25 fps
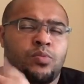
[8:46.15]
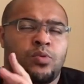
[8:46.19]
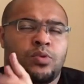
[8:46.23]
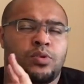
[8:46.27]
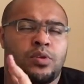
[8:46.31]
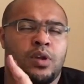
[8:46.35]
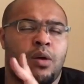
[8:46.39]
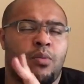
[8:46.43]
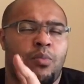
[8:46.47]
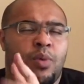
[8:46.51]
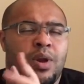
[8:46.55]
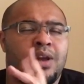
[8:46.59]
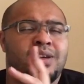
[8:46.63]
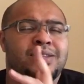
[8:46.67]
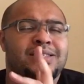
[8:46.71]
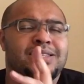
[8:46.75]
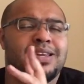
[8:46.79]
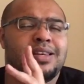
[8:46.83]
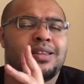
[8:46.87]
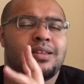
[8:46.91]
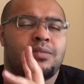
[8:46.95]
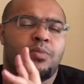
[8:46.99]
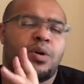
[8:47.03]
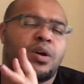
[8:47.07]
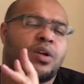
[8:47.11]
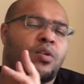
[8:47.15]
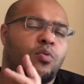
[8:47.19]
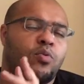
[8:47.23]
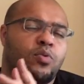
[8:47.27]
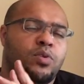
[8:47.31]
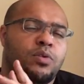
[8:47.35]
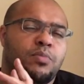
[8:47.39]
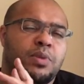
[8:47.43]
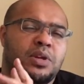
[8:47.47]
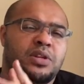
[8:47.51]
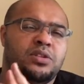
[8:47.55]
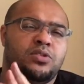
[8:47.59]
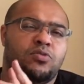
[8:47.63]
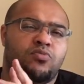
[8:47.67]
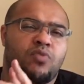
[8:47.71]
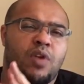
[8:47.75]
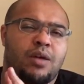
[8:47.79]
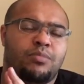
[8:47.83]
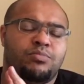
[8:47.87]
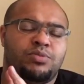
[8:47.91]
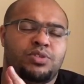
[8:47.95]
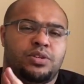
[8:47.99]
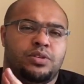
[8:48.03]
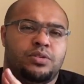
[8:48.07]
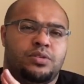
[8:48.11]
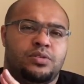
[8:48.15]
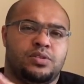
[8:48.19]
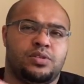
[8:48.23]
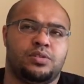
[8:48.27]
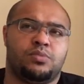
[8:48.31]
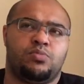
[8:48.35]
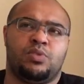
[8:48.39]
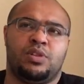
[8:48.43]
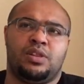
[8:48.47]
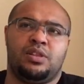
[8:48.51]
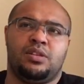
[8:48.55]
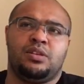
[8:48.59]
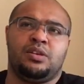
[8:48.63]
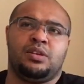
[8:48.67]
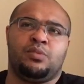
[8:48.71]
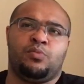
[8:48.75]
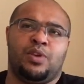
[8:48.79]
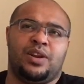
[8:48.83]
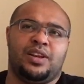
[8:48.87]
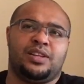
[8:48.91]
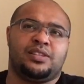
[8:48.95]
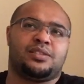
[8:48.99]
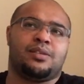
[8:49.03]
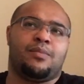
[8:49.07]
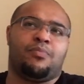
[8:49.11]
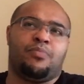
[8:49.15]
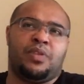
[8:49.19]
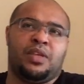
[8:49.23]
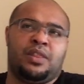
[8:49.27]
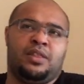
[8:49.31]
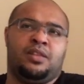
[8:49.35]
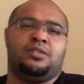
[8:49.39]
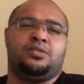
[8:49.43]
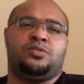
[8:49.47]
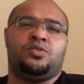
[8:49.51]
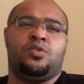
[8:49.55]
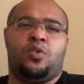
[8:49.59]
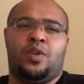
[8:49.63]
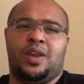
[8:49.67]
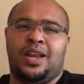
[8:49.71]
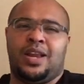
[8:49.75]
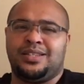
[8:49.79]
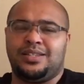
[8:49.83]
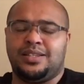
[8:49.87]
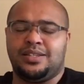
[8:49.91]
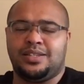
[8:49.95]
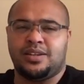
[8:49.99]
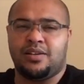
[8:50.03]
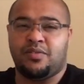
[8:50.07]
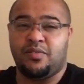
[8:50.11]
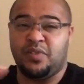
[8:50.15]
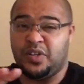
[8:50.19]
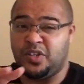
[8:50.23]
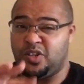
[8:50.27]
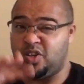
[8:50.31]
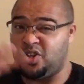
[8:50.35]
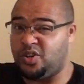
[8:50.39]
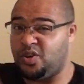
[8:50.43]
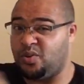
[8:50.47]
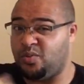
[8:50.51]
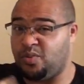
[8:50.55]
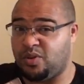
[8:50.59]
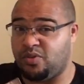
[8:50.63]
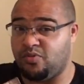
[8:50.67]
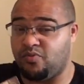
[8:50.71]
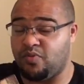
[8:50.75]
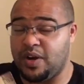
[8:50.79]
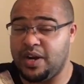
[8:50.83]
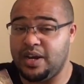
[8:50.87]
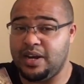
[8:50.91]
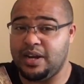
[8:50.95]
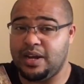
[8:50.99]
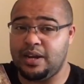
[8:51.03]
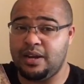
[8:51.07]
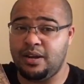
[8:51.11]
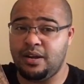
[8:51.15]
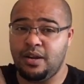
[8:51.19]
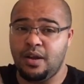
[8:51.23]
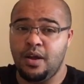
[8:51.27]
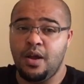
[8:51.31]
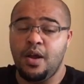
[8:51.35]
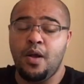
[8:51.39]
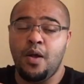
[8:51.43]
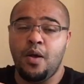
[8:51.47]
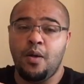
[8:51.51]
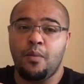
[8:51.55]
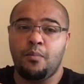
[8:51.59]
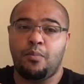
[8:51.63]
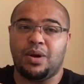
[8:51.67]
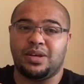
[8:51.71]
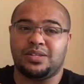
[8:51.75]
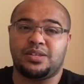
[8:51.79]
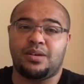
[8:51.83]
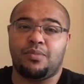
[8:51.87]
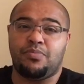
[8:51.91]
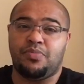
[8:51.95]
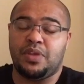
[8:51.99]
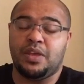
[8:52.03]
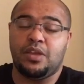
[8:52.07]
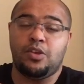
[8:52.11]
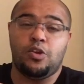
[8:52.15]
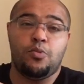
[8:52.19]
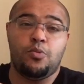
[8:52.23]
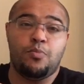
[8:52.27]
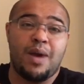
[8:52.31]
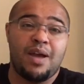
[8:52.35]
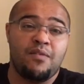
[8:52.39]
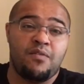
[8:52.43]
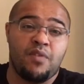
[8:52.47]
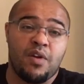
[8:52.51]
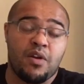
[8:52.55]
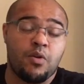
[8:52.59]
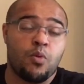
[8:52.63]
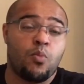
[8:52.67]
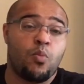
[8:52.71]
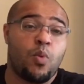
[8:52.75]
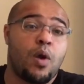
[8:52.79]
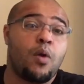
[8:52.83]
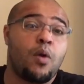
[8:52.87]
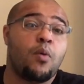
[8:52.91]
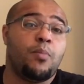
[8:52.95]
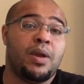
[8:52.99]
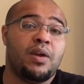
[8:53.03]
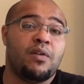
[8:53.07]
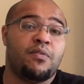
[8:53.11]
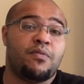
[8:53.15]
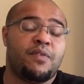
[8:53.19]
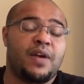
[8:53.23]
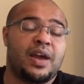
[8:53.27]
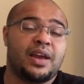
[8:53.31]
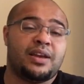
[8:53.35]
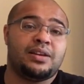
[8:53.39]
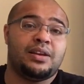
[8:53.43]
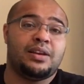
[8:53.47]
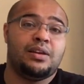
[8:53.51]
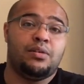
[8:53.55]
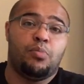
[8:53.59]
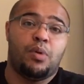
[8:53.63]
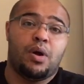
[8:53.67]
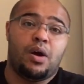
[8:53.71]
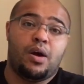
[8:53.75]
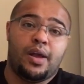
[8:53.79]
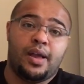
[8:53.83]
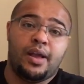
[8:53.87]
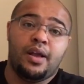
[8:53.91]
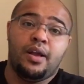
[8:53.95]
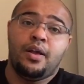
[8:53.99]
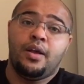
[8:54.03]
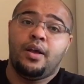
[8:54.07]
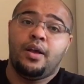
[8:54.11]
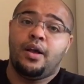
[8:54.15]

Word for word: Like when I see them, I call them interruptions. When when it's something that's not necessarily to do with the reading, but something you may very well be affected by.